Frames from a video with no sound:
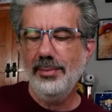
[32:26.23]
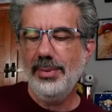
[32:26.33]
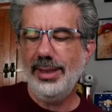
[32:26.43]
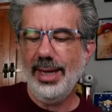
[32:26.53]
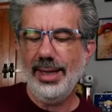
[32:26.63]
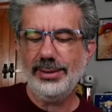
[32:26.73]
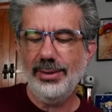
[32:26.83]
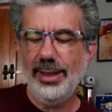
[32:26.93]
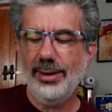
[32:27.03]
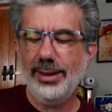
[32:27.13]
But yeah, so
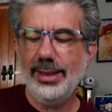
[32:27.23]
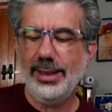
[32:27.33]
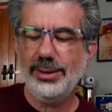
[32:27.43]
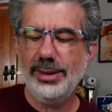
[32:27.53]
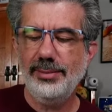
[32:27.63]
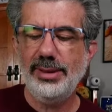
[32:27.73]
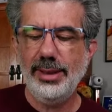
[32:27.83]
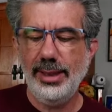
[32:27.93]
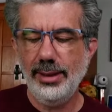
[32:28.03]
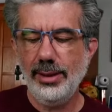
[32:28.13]
Eric is actually going to be
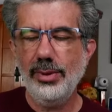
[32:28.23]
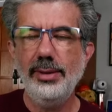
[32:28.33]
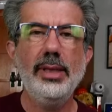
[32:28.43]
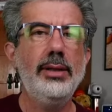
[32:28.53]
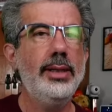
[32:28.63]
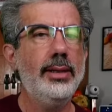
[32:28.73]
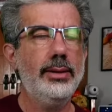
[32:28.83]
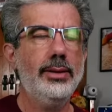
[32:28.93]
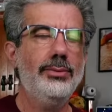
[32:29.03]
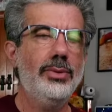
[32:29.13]
staying in the Queen Mary. Now
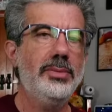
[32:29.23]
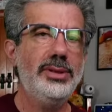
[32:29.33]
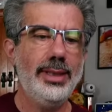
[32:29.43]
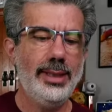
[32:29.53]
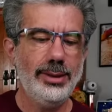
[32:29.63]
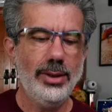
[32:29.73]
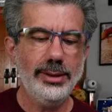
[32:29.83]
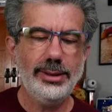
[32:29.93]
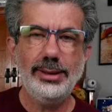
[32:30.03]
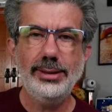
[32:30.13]
there are rumors that it's
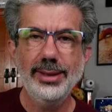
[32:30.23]
haunted.